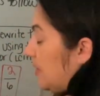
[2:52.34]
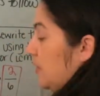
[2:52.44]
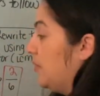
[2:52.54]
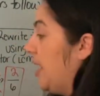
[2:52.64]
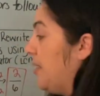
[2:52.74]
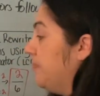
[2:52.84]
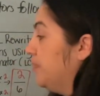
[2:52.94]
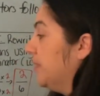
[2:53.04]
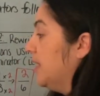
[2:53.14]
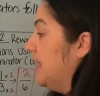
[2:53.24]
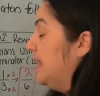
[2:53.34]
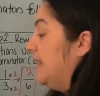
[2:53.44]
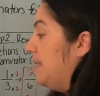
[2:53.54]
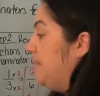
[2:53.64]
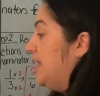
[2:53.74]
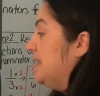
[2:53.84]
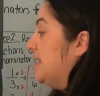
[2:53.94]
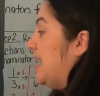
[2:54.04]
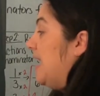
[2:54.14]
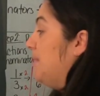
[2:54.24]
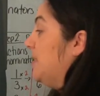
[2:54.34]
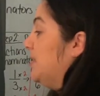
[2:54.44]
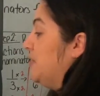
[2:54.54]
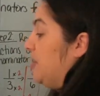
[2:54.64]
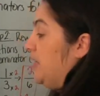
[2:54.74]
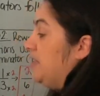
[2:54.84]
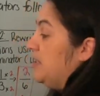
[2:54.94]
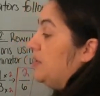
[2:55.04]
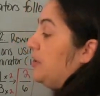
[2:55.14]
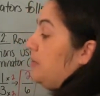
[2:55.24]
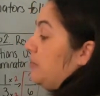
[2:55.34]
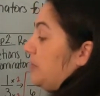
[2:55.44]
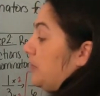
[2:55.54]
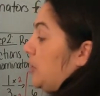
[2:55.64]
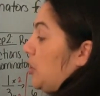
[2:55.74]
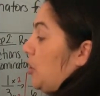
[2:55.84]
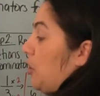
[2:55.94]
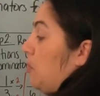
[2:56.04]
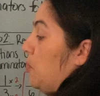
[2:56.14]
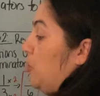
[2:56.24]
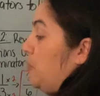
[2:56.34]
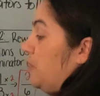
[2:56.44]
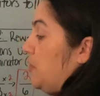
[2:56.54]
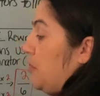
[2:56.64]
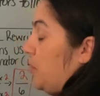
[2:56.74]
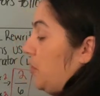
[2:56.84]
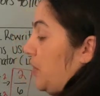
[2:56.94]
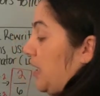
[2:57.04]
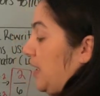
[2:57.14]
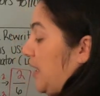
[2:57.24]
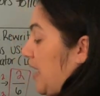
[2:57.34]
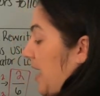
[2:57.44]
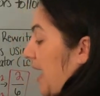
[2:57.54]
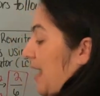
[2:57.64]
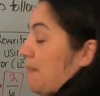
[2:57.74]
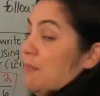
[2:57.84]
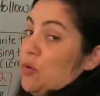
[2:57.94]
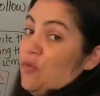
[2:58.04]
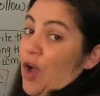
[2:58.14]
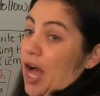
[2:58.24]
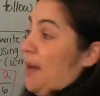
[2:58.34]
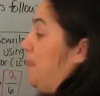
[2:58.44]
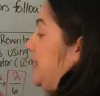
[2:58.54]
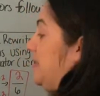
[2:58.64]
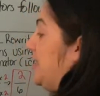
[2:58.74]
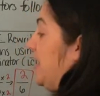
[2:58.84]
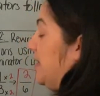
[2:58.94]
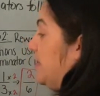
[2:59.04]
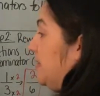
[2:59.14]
okay? That means that I'm going to start at 0, move to the 3, and move up 6.